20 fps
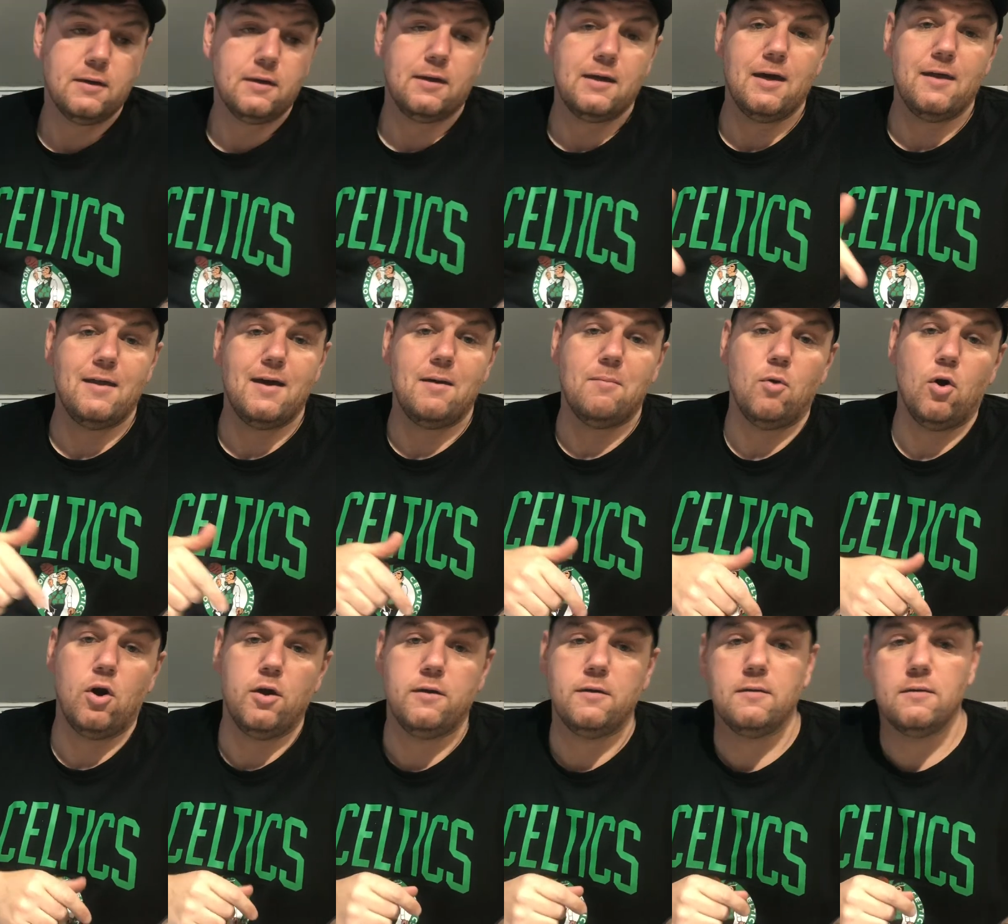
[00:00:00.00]
get them
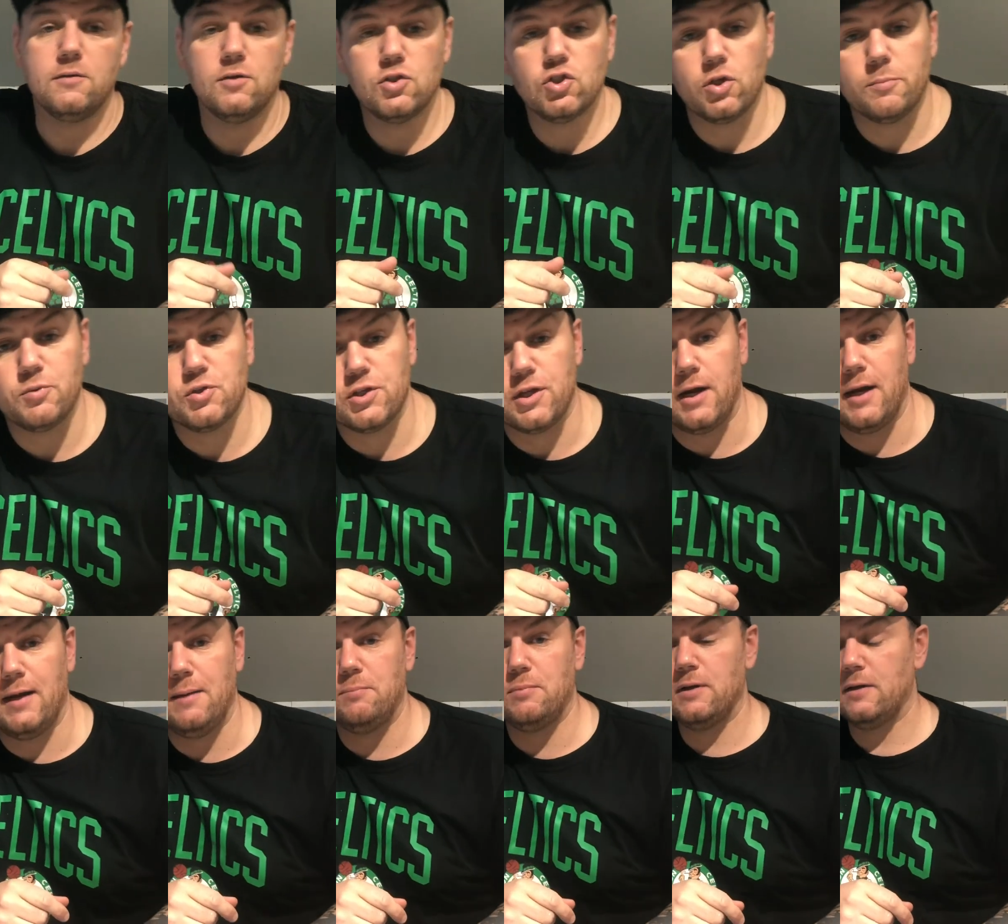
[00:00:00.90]
on,
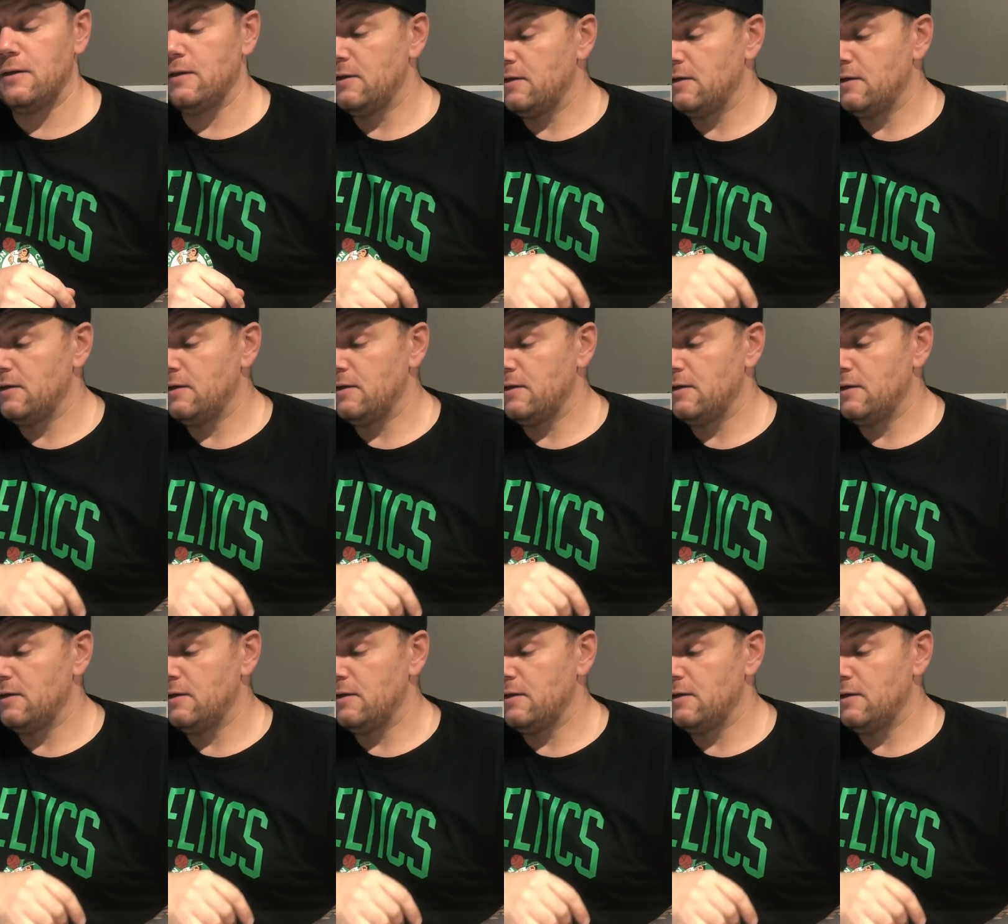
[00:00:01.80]
subscribed,